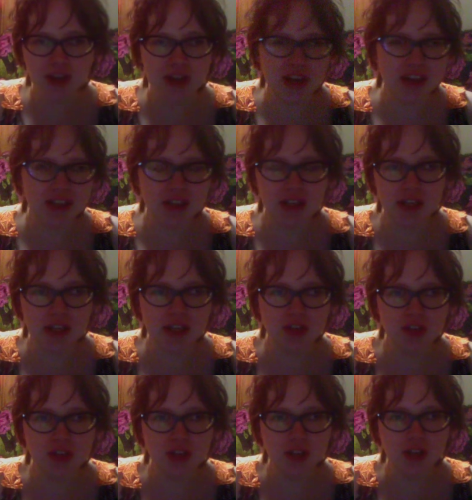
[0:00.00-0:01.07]
it,
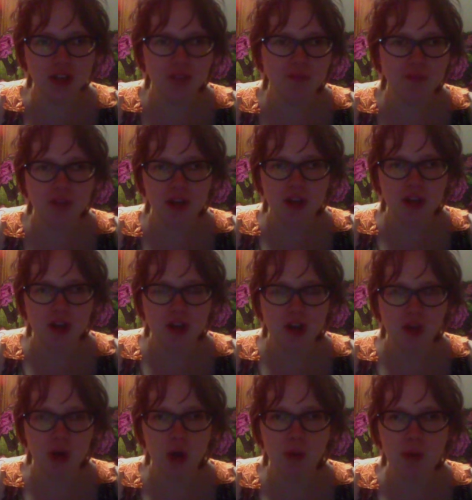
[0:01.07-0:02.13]
it, uh,
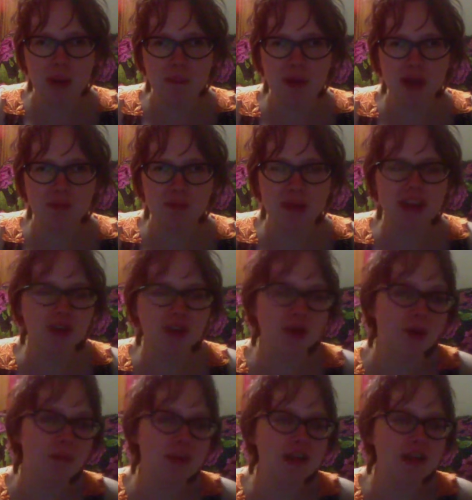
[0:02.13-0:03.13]
well, made